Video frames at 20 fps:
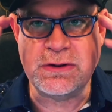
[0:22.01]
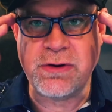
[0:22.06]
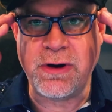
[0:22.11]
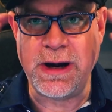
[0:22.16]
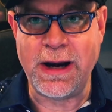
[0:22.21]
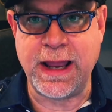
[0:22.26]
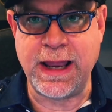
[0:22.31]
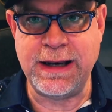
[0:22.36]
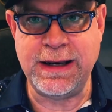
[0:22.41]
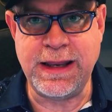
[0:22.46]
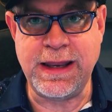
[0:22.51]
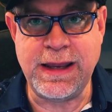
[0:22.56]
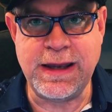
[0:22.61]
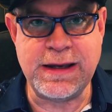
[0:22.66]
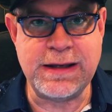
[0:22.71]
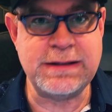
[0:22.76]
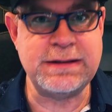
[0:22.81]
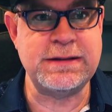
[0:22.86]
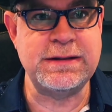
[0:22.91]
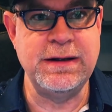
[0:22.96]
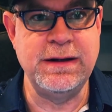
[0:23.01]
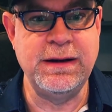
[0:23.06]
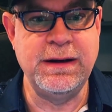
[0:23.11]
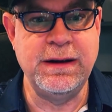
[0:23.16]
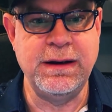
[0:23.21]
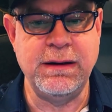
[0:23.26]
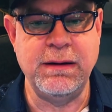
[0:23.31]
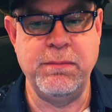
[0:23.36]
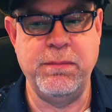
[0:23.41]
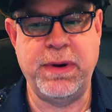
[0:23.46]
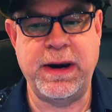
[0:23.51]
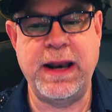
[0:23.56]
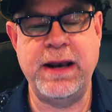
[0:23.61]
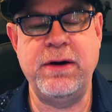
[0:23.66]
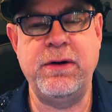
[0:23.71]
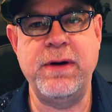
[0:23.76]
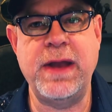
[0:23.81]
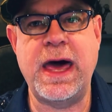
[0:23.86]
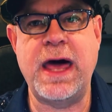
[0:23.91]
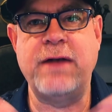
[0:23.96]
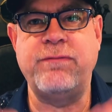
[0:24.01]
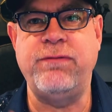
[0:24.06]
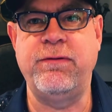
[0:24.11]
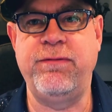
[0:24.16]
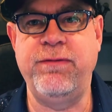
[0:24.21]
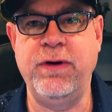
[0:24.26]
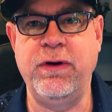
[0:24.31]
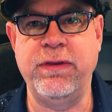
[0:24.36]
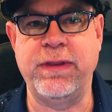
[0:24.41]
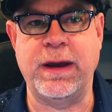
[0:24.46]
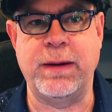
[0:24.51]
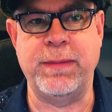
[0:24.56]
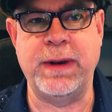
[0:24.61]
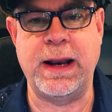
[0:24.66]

great ideas, but I don't know how to fulfill them.